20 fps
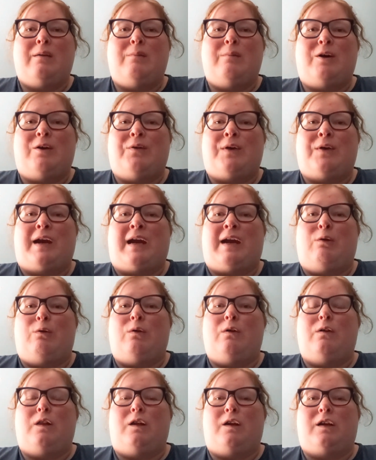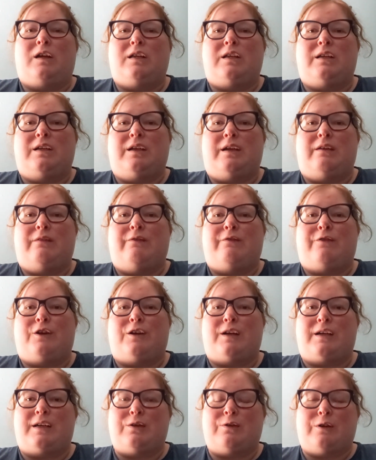but when I looked
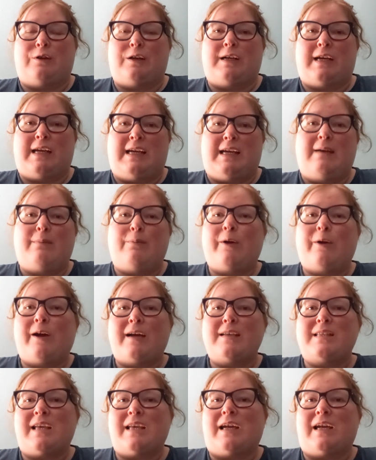for a tortilla press,